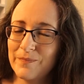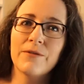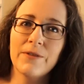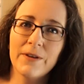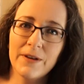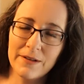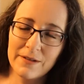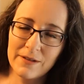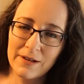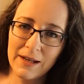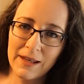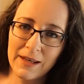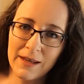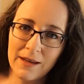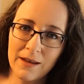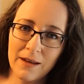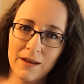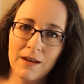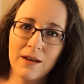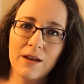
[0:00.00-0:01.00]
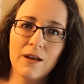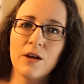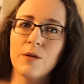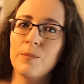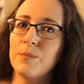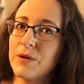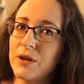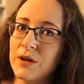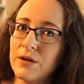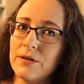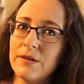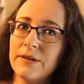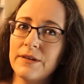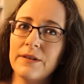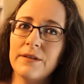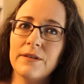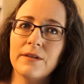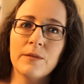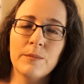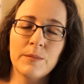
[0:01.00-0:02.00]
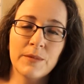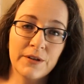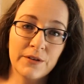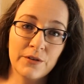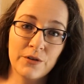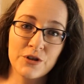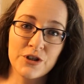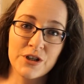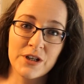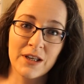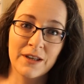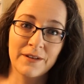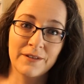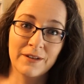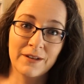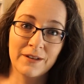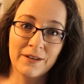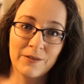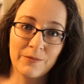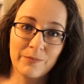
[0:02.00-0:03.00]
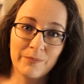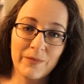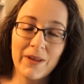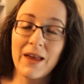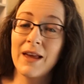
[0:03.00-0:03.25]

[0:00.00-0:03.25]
Firstly, abusers and misogynists,